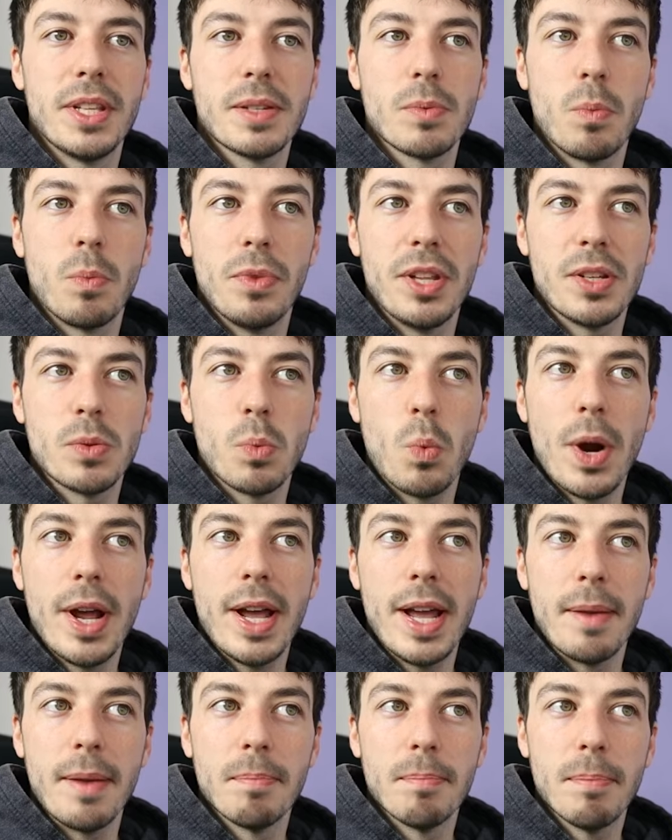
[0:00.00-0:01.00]
this
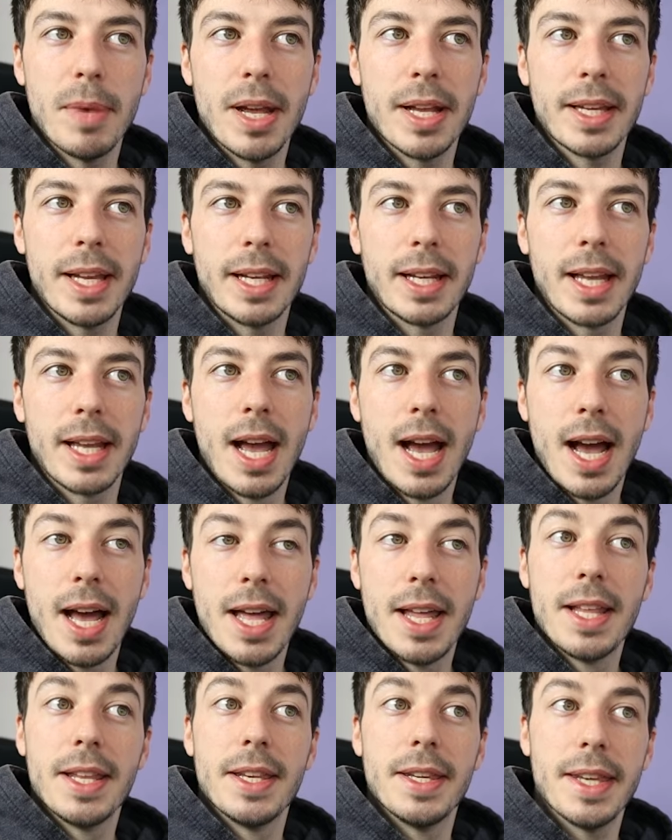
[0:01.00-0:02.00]
way, making
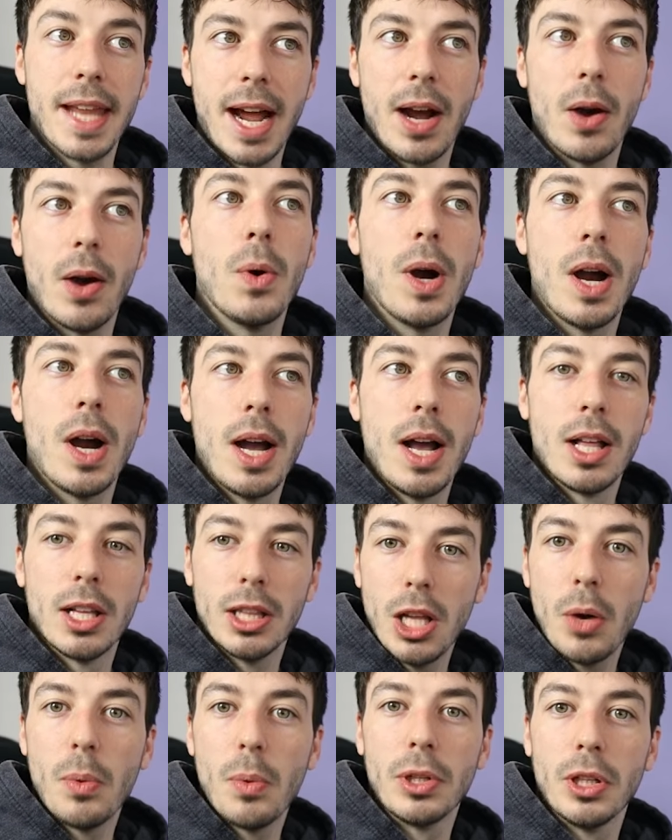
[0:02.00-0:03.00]
now
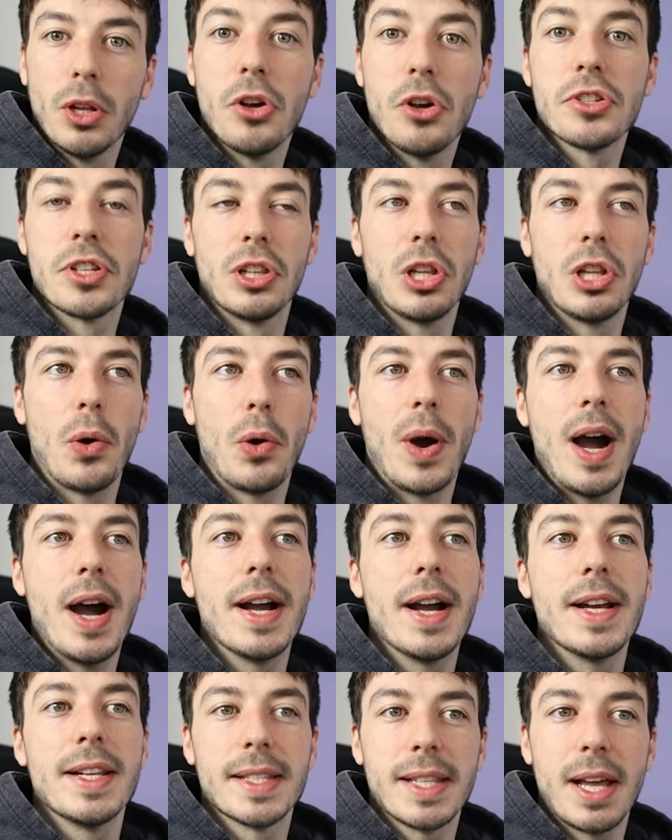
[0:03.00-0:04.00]
lower lows and lower
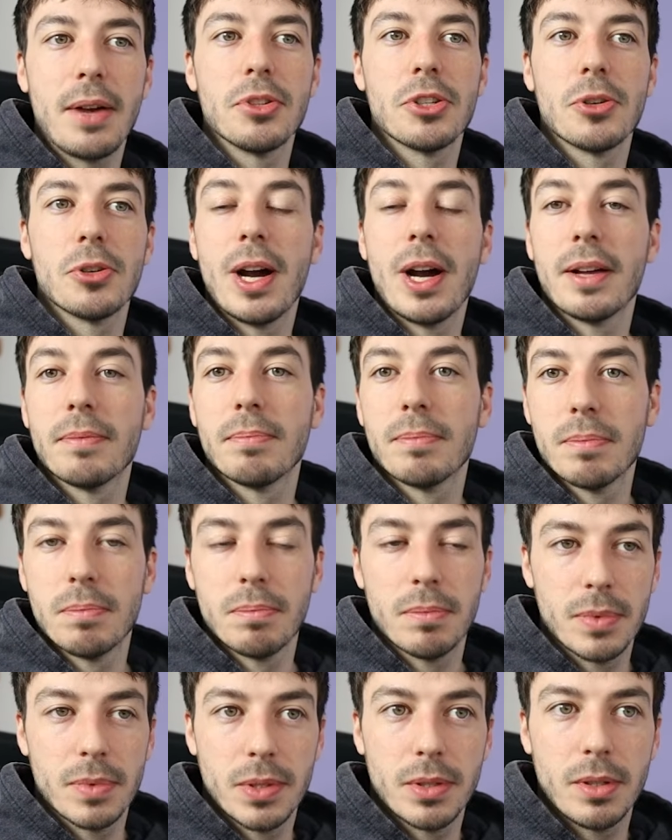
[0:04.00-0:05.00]
highs down to our
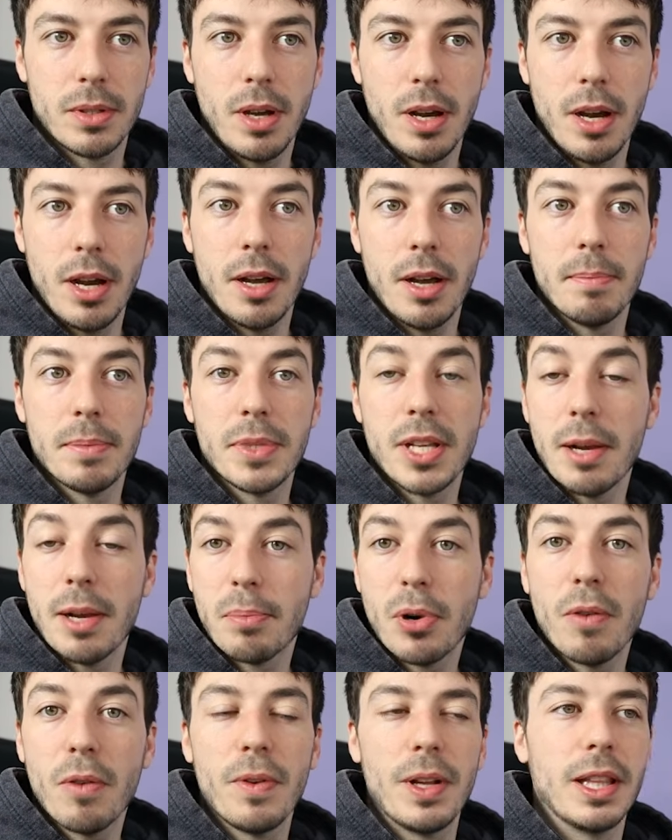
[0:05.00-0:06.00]

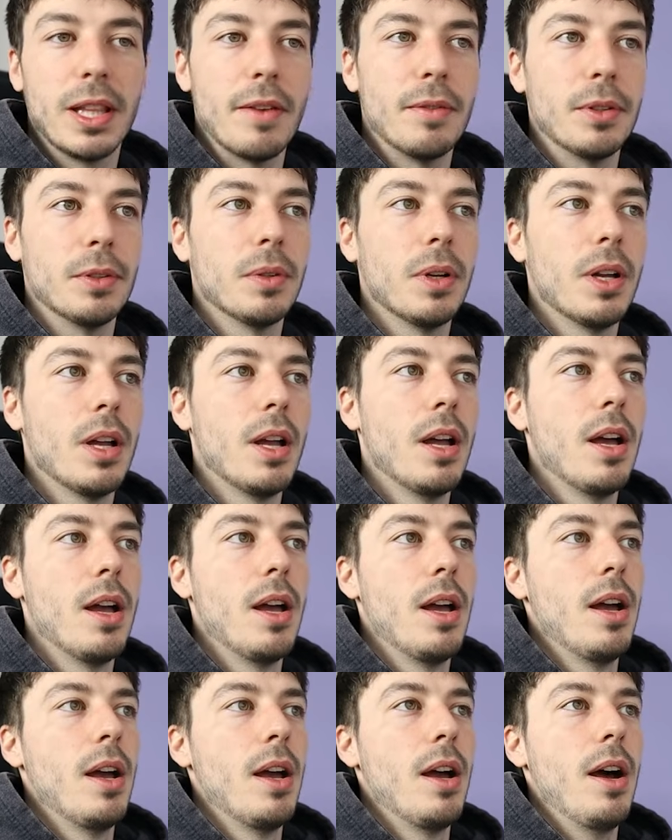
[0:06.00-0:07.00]
take profit level.
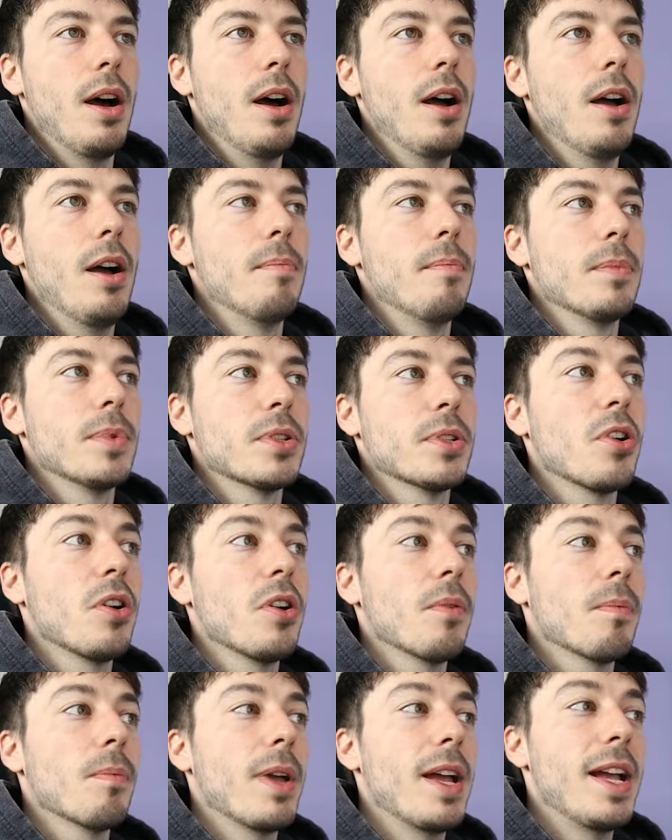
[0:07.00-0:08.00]

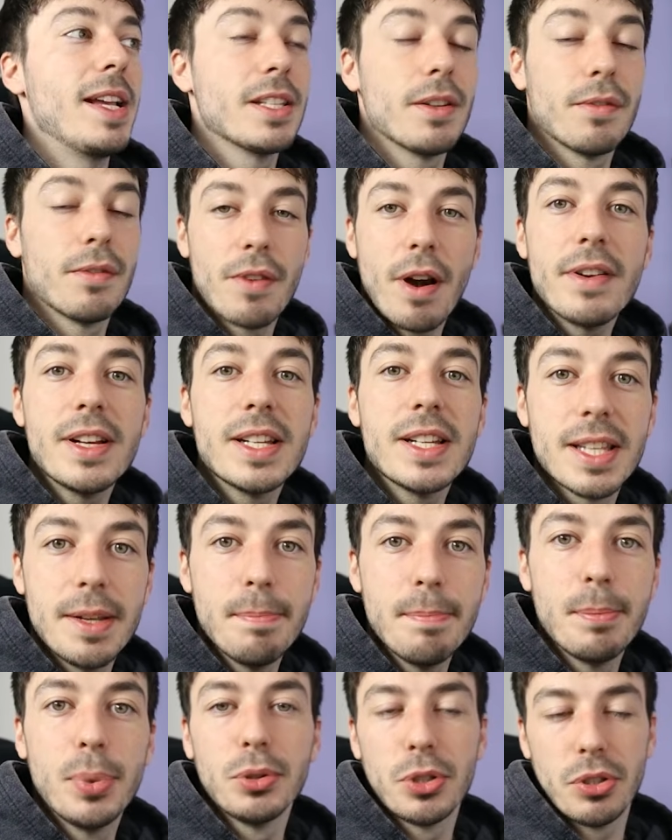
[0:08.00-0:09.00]
So it's a very
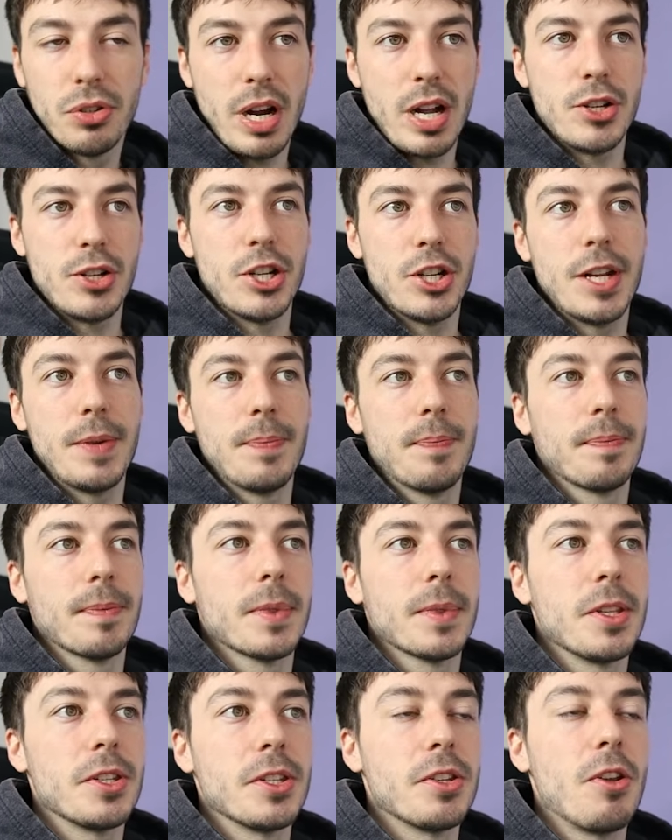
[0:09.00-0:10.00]
simple strategy.
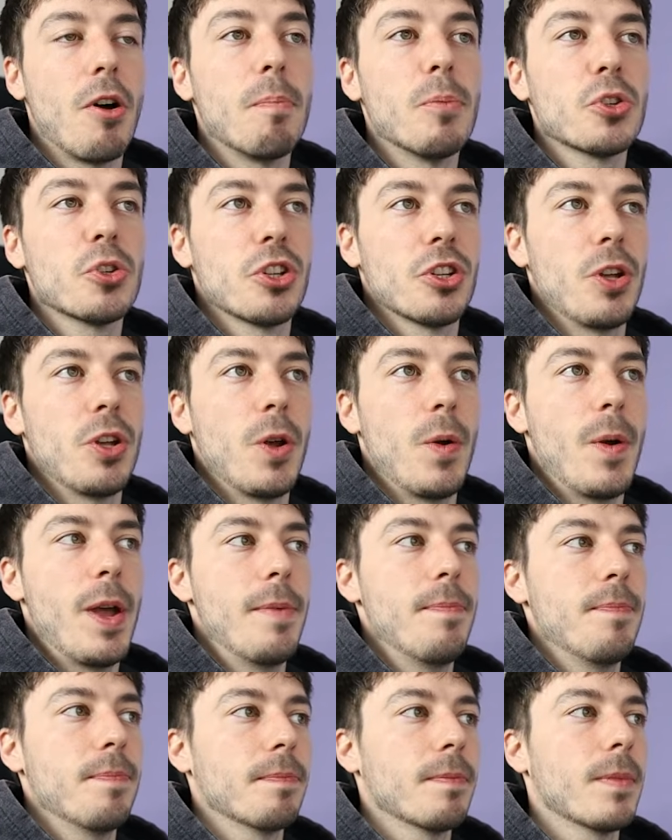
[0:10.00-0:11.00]
There's not much to
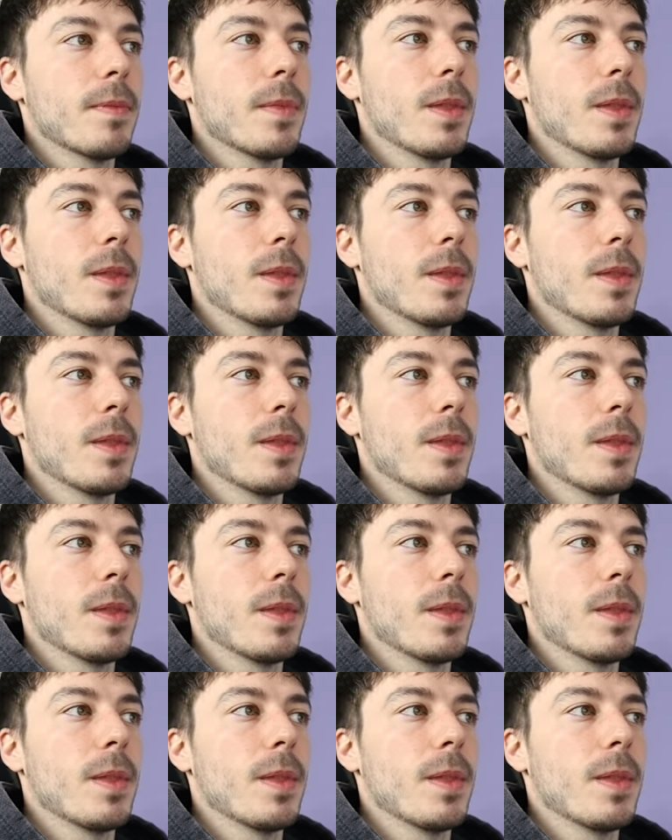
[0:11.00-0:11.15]
it.